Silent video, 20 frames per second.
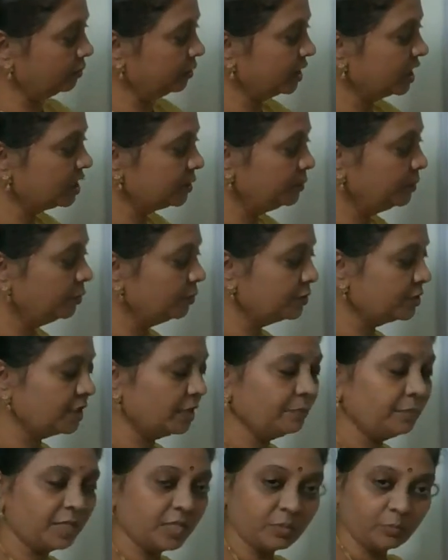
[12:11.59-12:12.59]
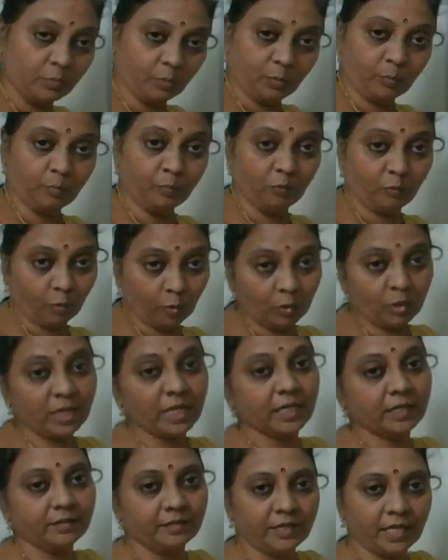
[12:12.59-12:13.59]
this museum is
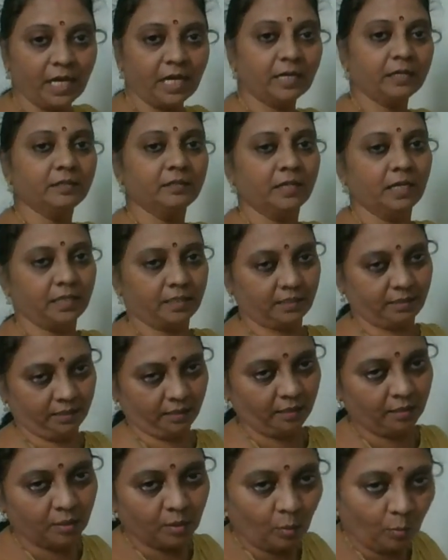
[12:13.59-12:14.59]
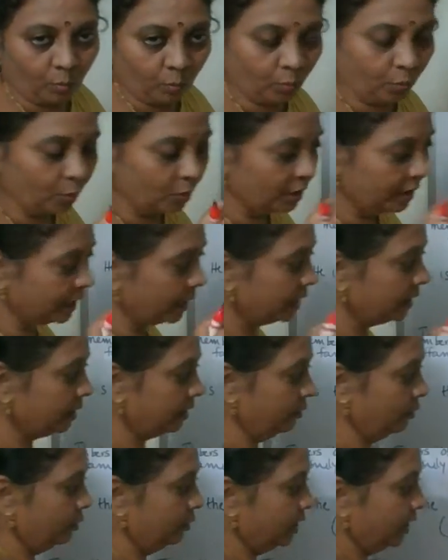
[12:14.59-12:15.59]
older than that. Older
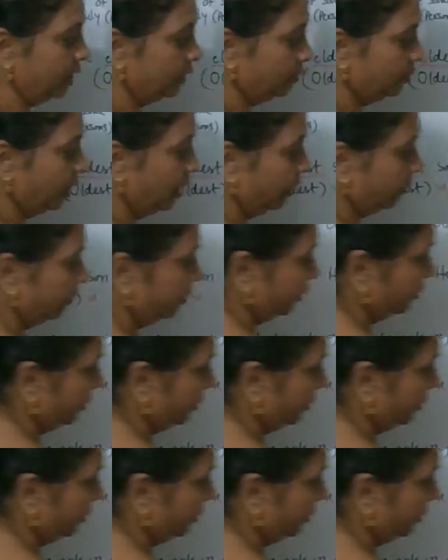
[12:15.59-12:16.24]
only you have to